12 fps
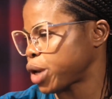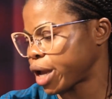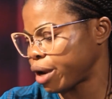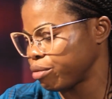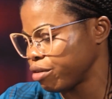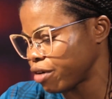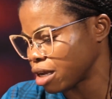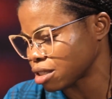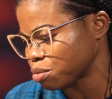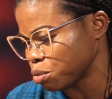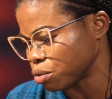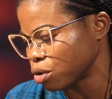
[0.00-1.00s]

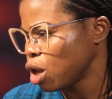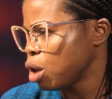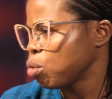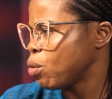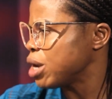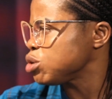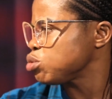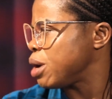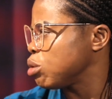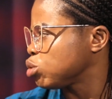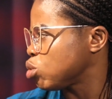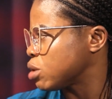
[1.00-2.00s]
Rivers people, why this
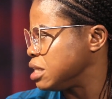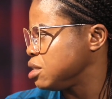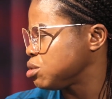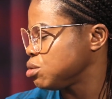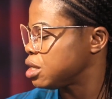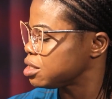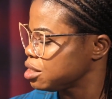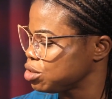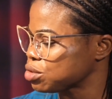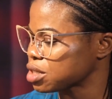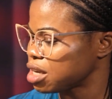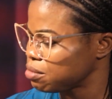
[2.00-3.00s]
woman go talk like this to you? I said,
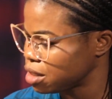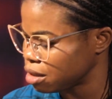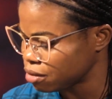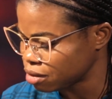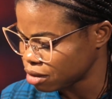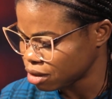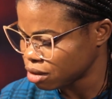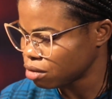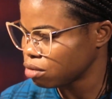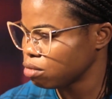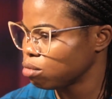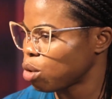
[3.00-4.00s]
just calm down.
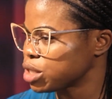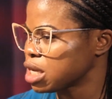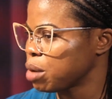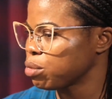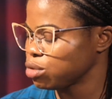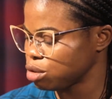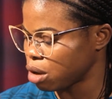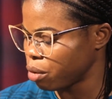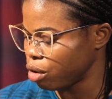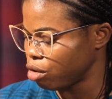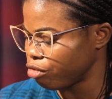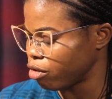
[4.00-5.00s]
But what happened? This
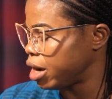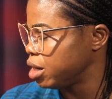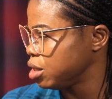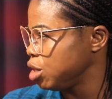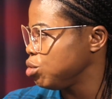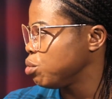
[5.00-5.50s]
one way hold for hand.